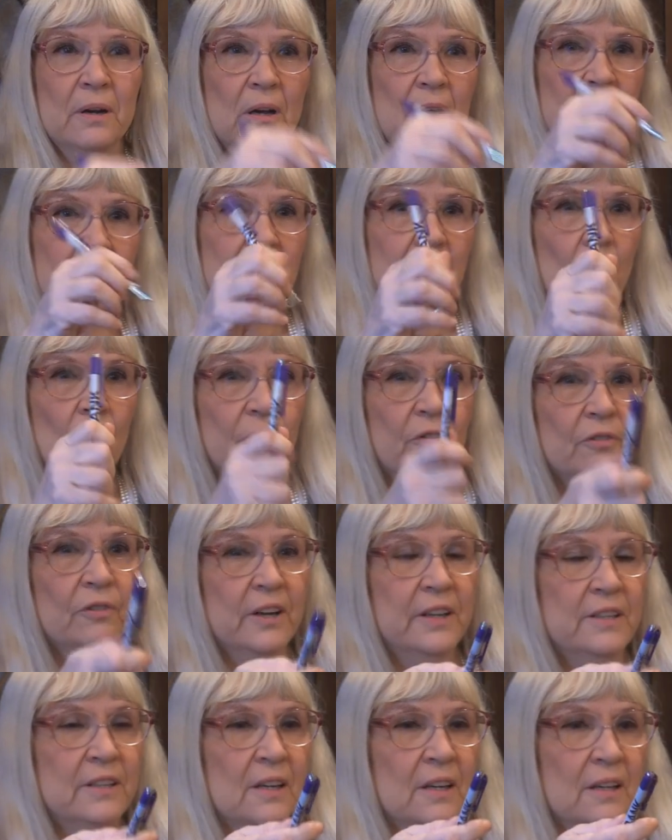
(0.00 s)
on over
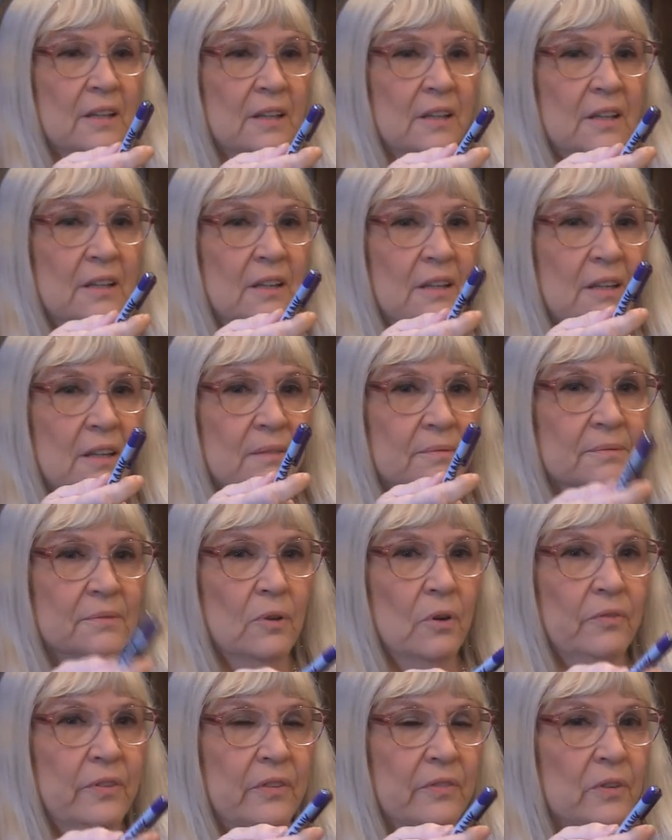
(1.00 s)
at, uh,
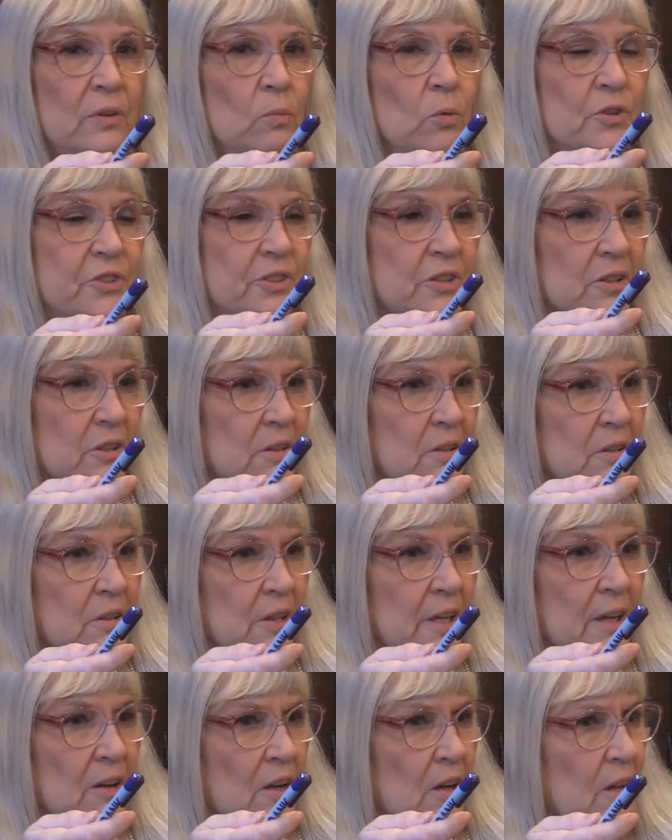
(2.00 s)
been in Worcester
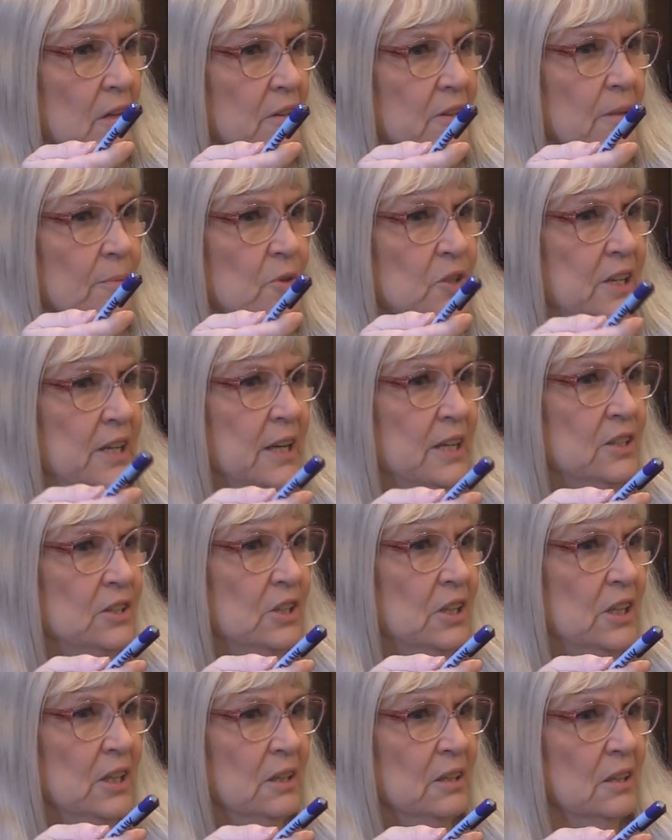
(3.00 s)
at all?
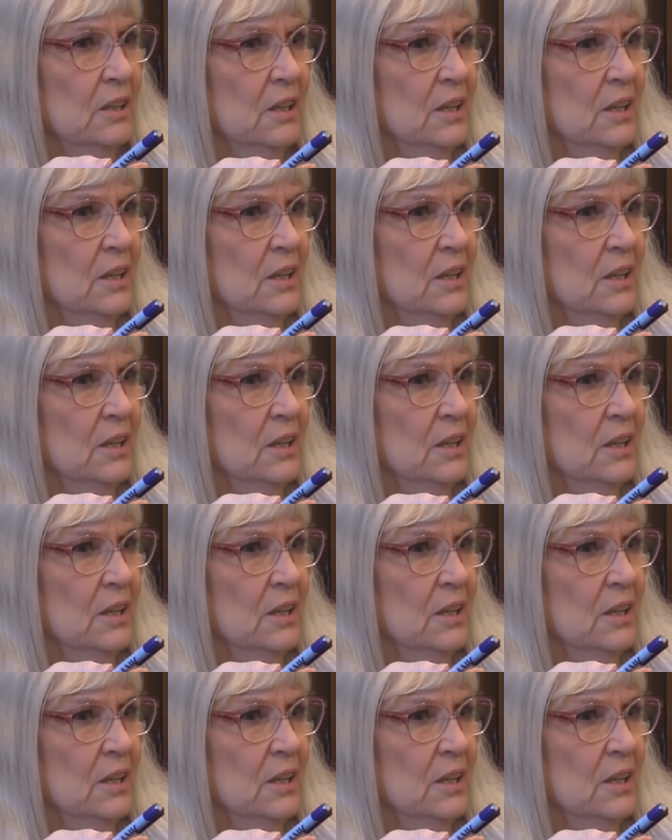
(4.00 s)
WTAG?